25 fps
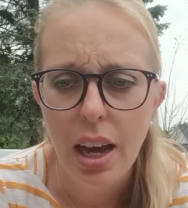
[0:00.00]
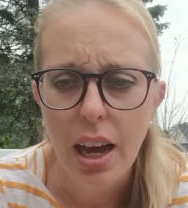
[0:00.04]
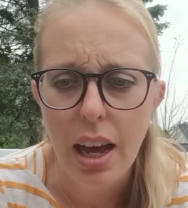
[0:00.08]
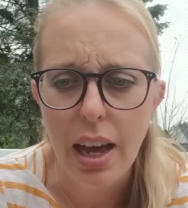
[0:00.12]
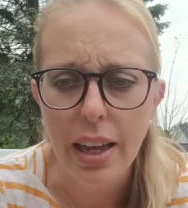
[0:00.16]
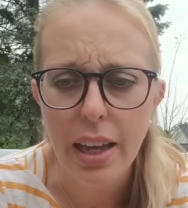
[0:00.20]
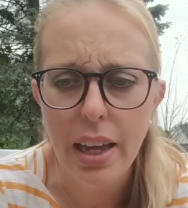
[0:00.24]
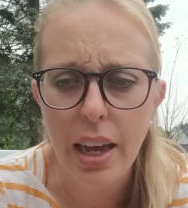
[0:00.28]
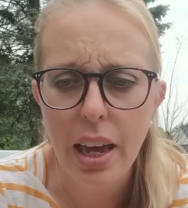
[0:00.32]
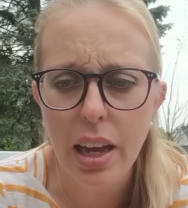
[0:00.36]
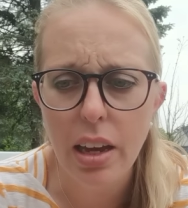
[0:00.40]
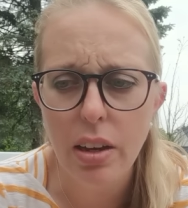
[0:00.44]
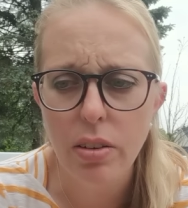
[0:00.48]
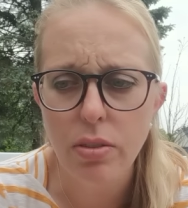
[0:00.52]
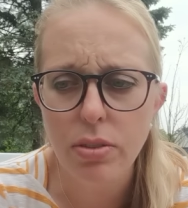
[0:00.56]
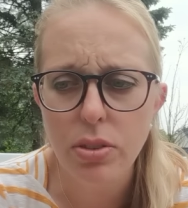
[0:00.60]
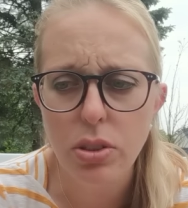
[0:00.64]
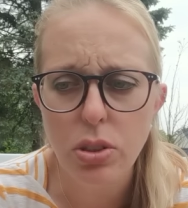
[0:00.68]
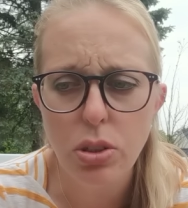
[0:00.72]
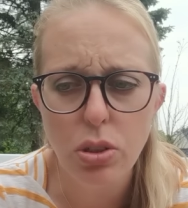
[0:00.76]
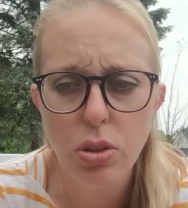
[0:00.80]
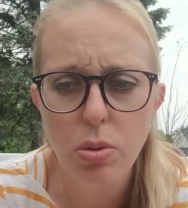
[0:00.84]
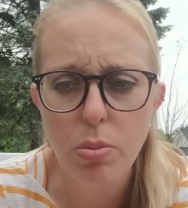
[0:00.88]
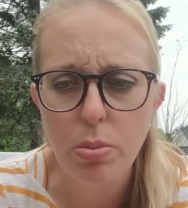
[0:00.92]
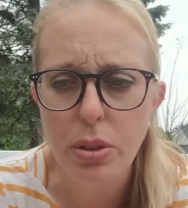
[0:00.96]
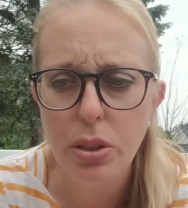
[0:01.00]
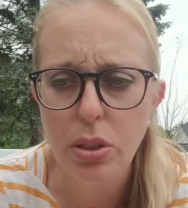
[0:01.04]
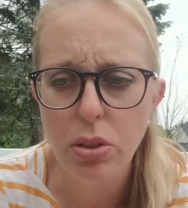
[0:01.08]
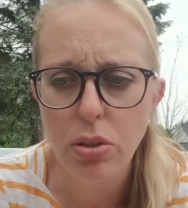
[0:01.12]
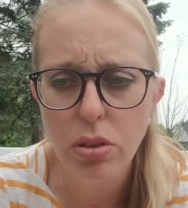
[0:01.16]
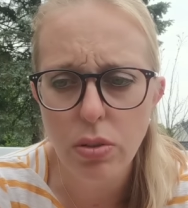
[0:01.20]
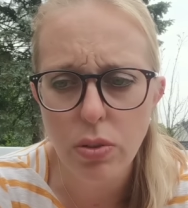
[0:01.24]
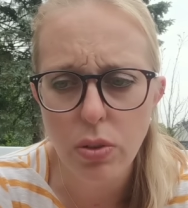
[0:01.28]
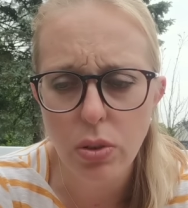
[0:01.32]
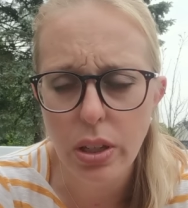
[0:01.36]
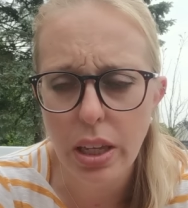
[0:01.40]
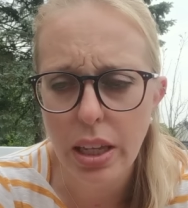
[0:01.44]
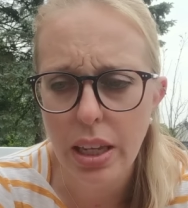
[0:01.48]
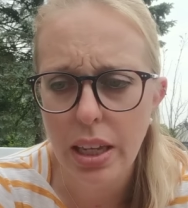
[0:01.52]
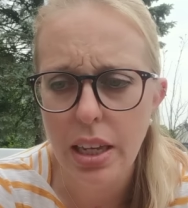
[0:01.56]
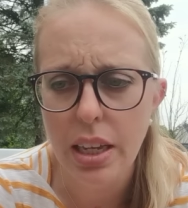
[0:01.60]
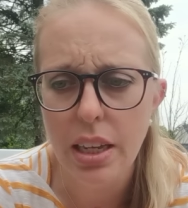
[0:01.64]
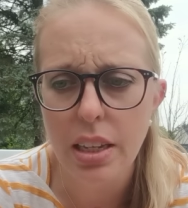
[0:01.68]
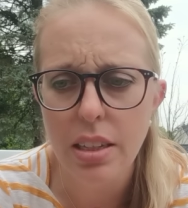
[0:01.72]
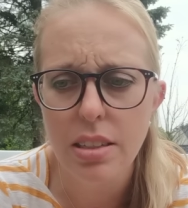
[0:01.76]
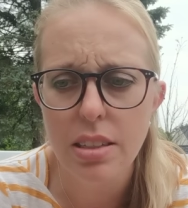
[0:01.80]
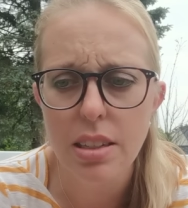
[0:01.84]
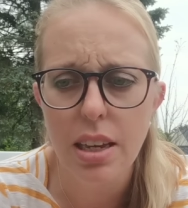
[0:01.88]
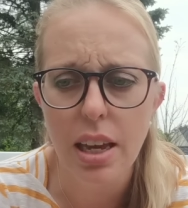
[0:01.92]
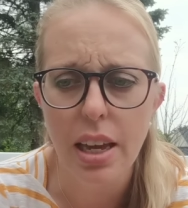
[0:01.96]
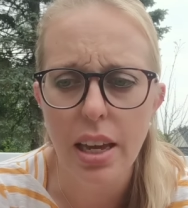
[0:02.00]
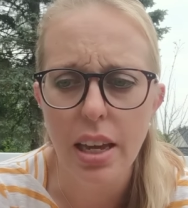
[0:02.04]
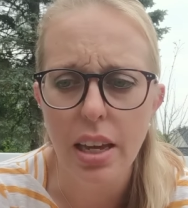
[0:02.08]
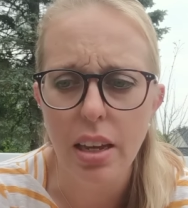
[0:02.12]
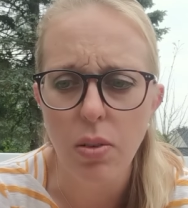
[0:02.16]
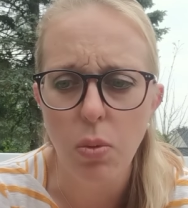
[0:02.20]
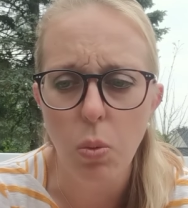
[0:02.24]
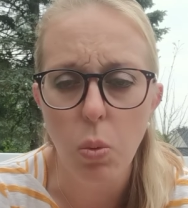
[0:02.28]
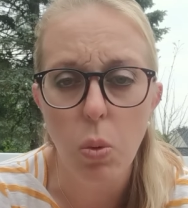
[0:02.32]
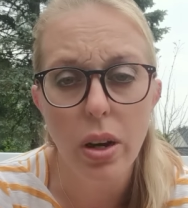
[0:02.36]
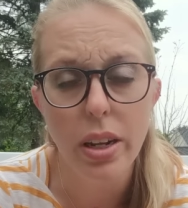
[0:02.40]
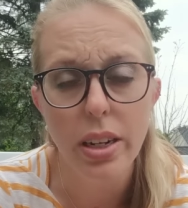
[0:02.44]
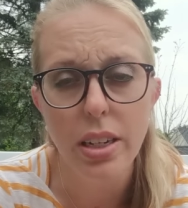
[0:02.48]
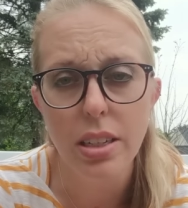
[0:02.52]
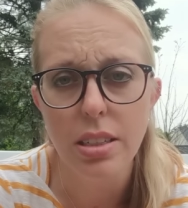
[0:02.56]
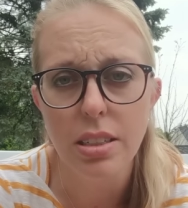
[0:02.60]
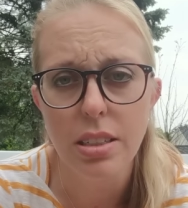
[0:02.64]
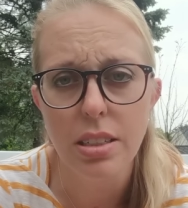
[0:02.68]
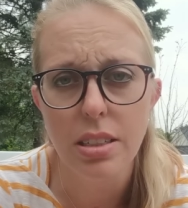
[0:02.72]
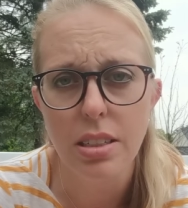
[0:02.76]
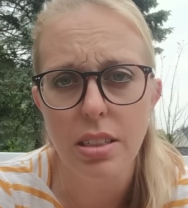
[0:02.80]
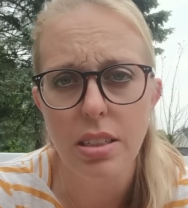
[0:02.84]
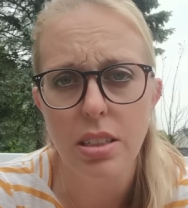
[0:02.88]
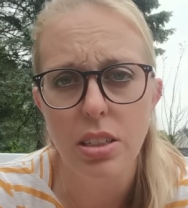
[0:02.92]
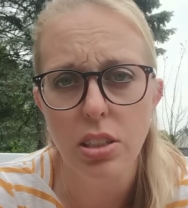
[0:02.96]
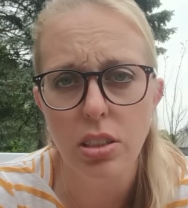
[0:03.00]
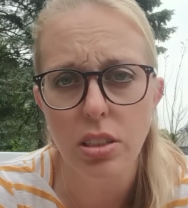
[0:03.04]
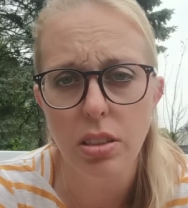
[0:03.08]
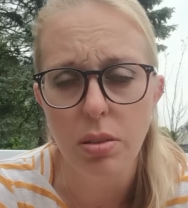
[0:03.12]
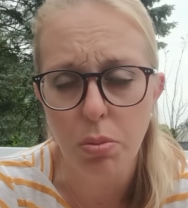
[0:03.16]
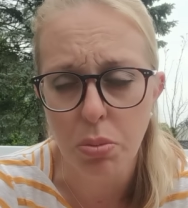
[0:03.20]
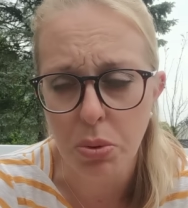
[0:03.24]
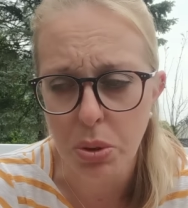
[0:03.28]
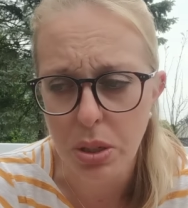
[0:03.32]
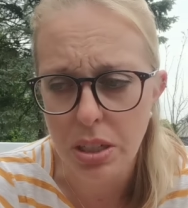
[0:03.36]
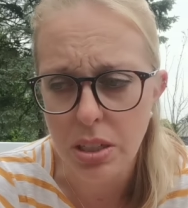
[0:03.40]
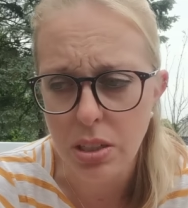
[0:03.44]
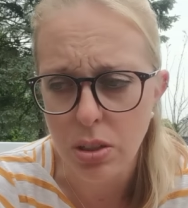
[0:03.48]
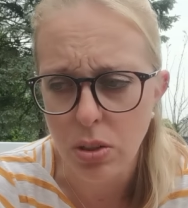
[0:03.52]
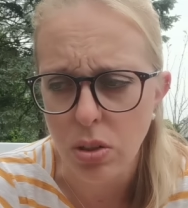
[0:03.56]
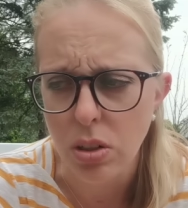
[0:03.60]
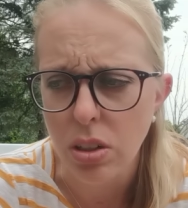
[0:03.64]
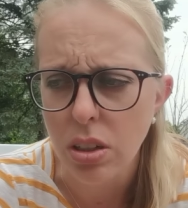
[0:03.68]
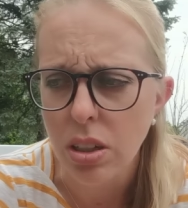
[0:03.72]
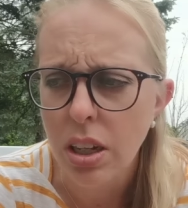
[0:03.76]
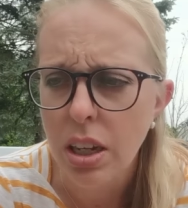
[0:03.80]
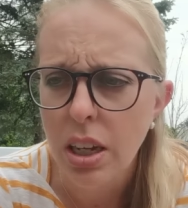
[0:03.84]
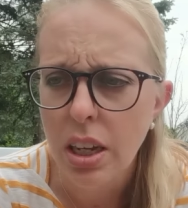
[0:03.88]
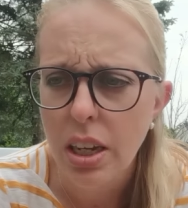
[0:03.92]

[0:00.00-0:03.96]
I have two beautiful kids, and one is still in preschool.